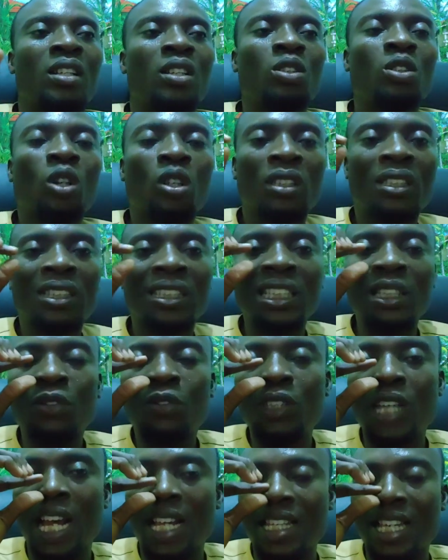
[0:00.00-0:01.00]
Your
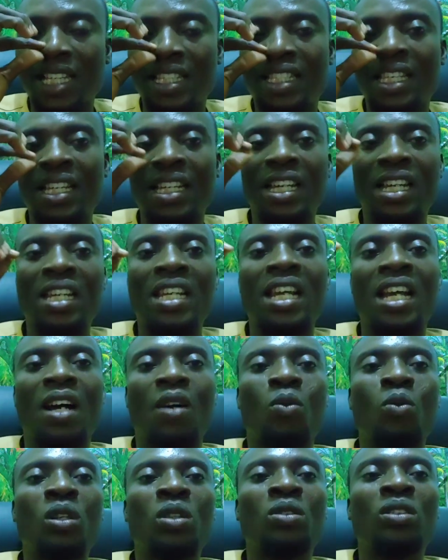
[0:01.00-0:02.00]
CV, as I said
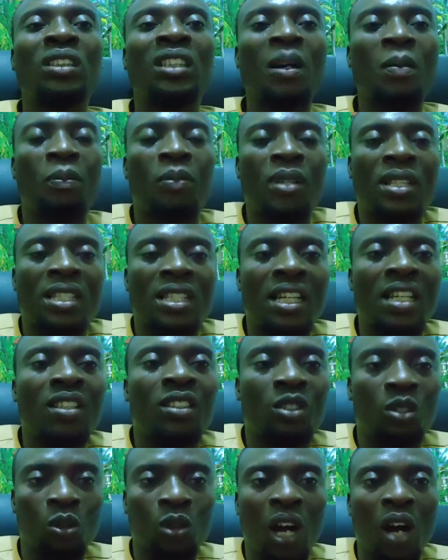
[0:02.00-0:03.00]
earlier, will
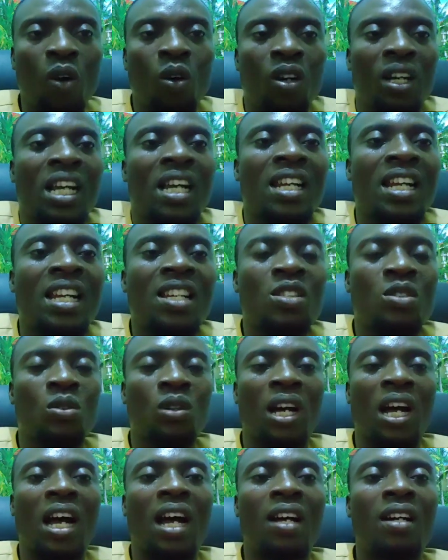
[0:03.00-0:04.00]
represent you, how organized
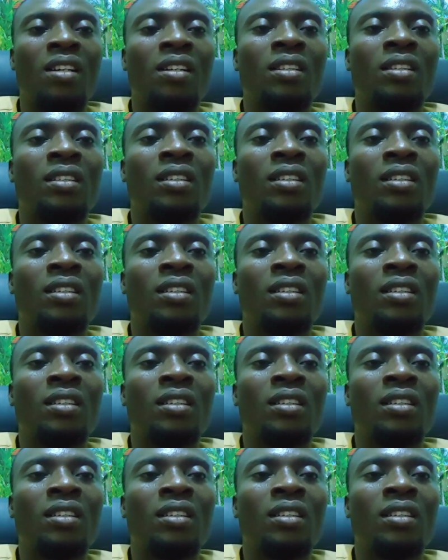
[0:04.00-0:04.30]
you are.